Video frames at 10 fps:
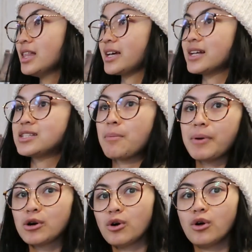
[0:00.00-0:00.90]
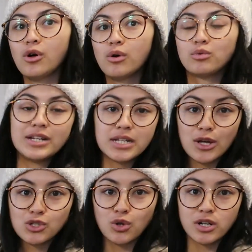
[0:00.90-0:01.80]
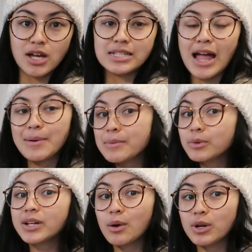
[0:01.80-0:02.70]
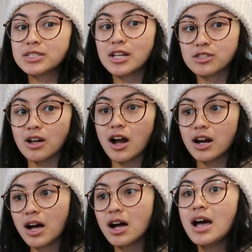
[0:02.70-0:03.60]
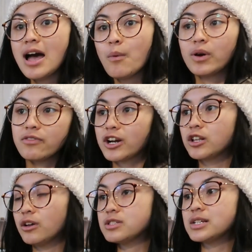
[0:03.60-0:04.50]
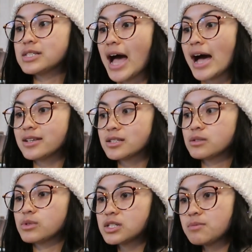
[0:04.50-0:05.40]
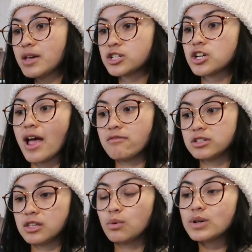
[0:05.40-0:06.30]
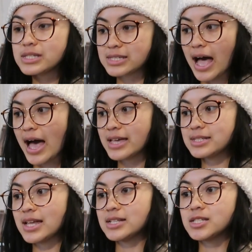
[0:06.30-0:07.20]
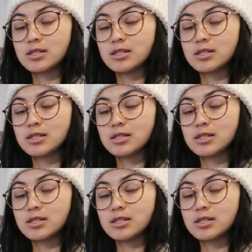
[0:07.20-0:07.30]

like a typical retail store does. I remember when I worked at Zara, one of our closing tasks was to make sure everything was sized and